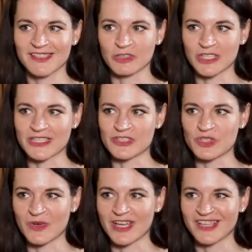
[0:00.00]
I really
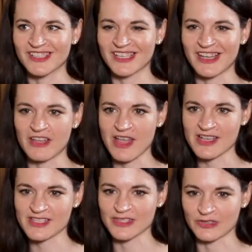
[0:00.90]
enjoy
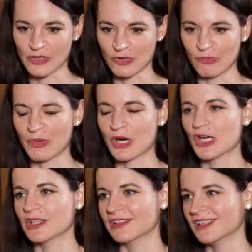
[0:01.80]
that slow
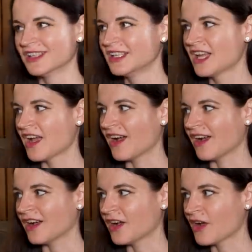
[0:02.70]
burn,
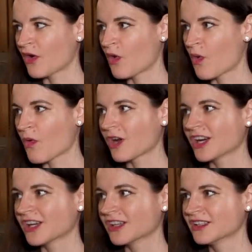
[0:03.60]

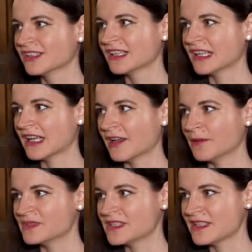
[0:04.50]
horror,
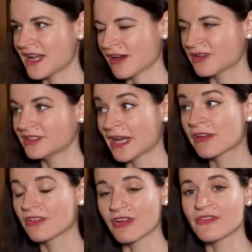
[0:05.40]

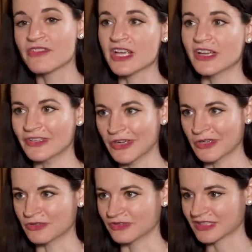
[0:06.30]
terror of the
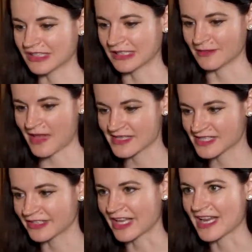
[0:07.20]
unknown,
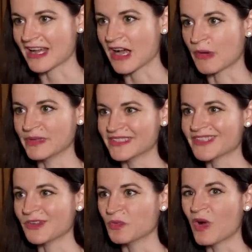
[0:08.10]
escalating up
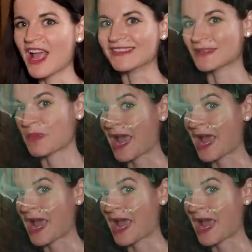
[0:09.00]
into what ends up